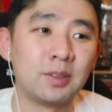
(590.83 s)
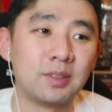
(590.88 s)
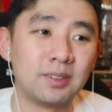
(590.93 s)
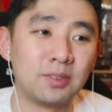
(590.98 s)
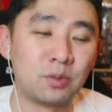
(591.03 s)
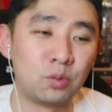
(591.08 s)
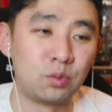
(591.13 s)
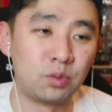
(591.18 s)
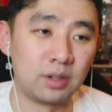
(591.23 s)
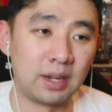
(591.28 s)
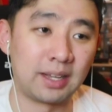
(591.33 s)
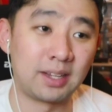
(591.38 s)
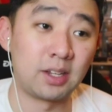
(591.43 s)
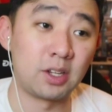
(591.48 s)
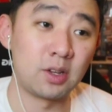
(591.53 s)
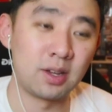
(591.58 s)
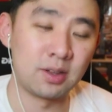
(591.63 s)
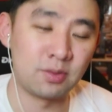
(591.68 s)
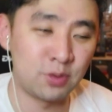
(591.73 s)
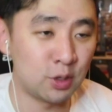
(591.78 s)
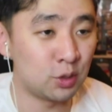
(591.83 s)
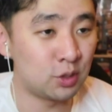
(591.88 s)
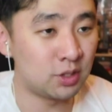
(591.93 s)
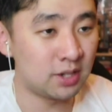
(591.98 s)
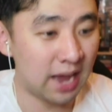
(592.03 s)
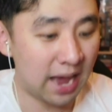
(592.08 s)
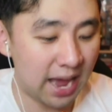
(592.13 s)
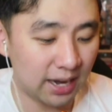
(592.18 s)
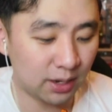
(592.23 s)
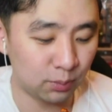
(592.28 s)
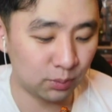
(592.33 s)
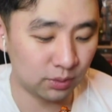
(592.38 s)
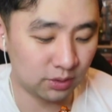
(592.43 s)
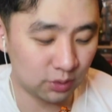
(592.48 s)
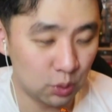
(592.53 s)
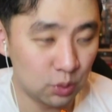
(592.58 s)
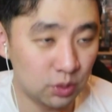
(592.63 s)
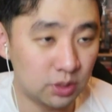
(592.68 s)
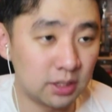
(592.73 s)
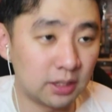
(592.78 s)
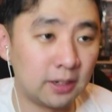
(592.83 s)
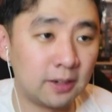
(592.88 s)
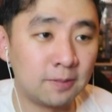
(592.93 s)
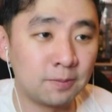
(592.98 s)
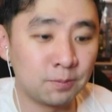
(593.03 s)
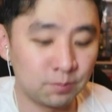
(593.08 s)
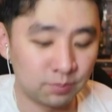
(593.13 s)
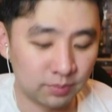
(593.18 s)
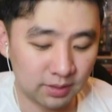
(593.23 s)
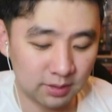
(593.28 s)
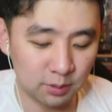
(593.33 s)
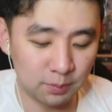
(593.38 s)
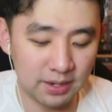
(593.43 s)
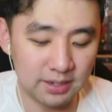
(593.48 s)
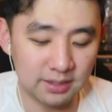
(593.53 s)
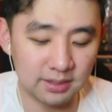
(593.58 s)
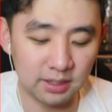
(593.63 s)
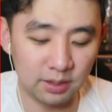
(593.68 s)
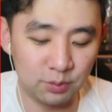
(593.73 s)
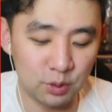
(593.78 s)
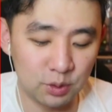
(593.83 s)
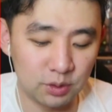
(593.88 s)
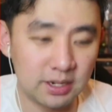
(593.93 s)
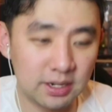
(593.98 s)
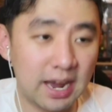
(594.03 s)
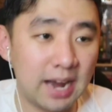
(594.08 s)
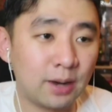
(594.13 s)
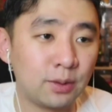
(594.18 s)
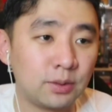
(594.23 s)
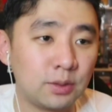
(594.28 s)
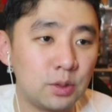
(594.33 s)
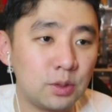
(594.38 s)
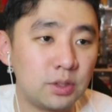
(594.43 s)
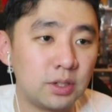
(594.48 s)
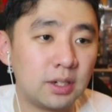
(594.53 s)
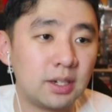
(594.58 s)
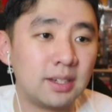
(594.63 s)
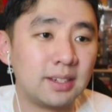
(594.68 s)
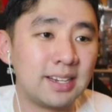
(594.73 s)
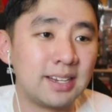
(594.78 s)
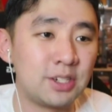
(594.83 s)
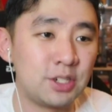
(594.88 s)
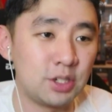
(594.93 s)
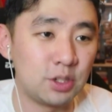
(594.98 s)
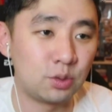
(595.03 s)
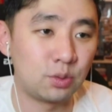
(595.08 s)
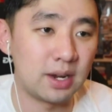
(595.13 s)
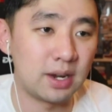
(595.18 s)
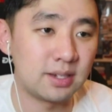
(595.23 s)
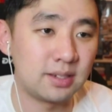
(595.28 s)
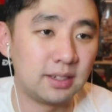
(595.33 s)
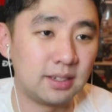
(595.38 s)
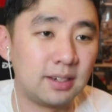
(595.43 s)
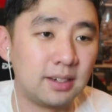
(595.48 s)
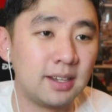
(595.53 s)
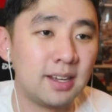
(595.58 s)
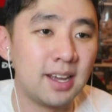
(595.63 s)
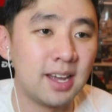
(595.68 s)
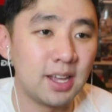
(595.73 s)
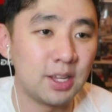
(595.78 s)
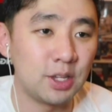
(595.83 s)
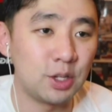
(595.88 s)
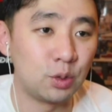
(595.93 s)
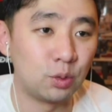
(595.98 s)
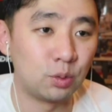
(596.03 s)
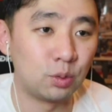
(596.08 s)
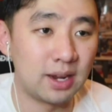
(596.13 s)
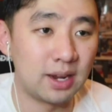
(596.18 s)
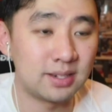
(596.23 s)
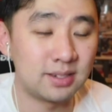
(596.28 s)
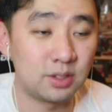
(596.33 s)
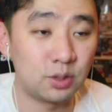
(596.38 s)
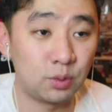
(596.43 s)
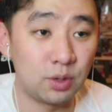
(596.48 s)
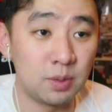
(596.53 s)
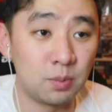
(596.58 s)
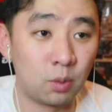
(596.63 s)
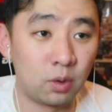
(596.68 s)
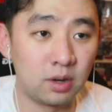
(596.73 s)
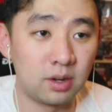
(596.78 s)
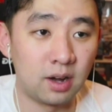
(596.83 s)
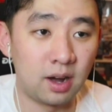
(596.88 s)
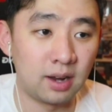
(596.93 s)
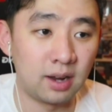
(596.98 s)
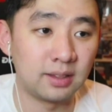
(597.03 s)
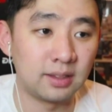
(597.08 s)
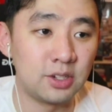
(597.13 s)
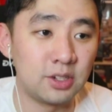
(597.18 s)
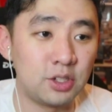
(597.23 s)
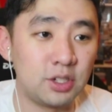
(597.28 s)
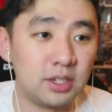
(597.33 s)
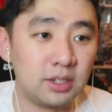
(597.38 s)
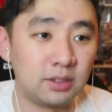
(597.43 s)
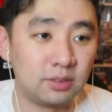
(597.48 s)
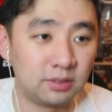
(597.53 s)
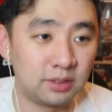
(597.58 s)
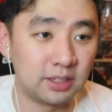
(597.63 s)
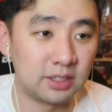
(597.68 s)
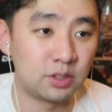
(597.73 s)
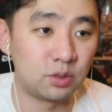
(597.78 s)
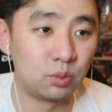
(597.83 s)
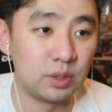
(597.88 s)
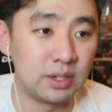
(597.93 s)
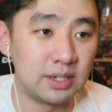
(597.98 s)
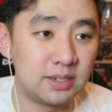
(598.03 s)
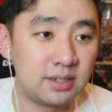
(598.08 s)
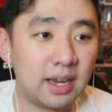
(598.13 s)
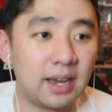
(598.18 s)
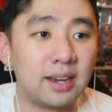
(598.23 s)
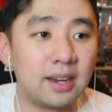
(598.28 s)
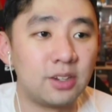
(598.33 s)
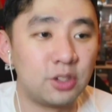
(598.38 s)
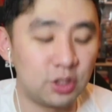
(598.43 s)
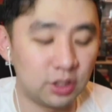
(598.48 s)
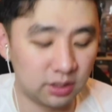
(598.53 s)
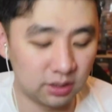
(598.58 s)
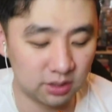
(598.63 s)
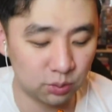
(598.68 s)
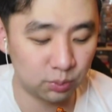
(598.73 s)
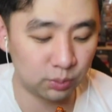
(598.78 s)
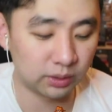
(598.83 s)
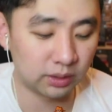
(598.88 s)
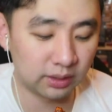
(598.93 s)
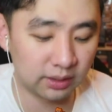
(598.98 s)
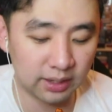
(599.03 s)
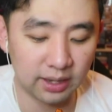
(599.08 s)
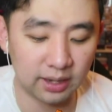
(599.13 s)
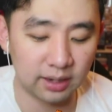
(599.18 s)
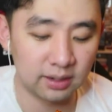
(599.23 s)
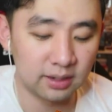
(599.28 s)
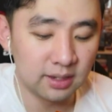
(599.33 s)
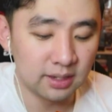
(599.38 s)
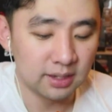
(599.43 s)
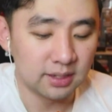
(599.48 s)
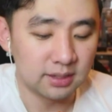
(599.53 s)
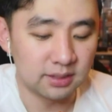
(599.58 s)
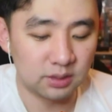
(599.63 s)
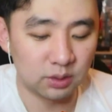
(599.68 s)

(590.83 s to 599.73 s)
like, if you attack with the Uta, So basically, if you attack with Uta, then she's rested. You rest 3 more Dawn, then she gets reset and she can swing again. So I